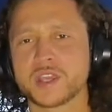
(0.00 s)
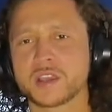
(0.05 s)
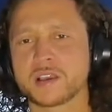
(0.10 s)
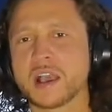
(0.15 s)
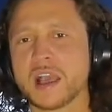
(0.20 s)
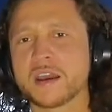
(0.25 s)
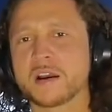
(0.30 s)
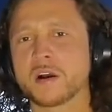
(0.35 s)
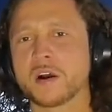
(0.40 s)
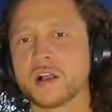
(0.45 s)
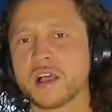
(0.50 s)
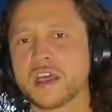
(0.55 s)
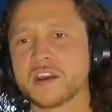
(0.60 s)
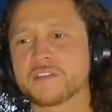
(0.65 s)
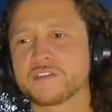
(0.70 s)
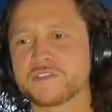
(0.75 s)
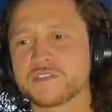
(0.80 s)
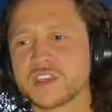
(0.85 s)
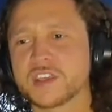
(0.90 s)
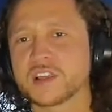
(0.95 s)
kind of all had a
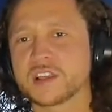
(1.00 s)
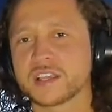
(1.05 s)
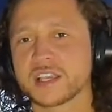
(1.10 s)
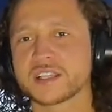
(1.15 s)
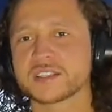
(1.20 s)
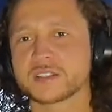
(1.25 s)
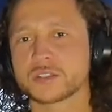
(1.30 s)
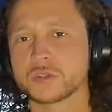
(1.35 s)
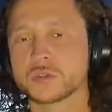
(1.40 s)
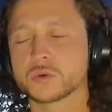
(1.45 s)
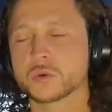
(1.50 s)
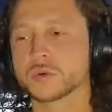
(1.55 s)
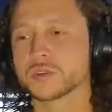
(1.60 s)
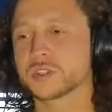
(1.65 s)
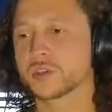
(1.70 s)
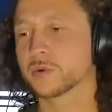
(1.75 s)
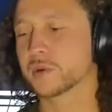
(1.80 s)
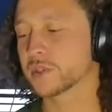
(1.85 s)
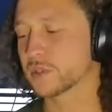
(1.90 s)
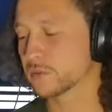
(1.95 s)
feeling as to who was
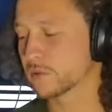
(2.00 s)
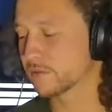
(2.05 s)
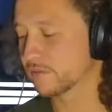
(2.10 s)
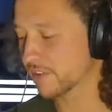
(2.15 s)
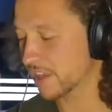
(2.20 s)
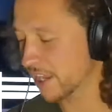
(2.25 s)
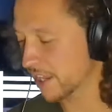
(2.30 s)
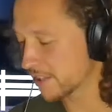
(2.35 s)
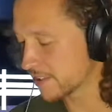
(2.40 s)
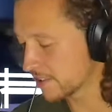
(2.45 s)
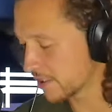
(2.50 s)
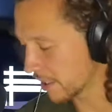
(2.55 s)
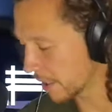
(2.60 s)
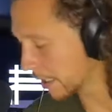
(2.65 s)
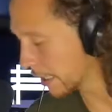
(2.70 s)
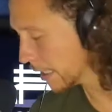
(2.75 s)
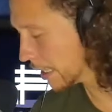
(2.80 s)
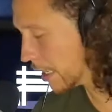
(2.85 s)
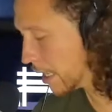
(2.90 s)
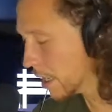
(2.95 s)
going to advance
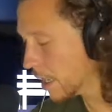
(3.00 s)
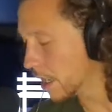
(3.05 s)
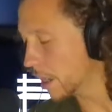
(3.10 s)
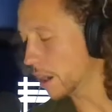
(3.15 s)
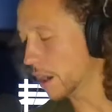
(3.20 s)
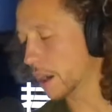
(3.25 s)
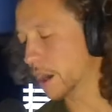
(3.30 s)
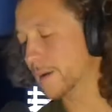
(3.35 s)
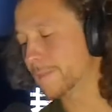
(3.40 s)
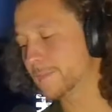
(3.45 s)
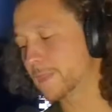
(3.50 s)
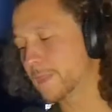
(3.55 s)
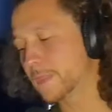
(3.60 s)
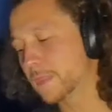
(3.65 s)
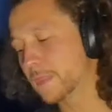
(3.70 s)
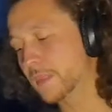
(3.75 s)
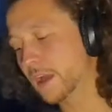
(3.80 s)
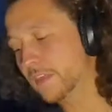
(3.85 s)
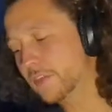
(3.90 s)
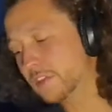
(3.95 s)
there.
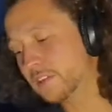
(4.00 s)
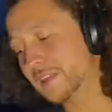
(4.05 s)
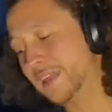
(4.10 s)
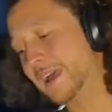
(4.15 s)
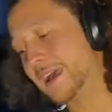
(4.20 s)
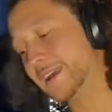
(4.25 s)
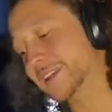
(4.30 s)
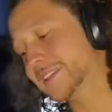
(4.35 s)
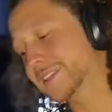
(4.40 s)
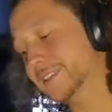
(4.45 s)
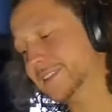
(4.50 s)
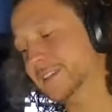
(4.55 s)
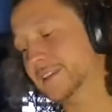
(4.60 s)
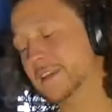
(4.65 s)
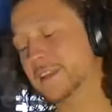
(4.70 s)
Nonetheless,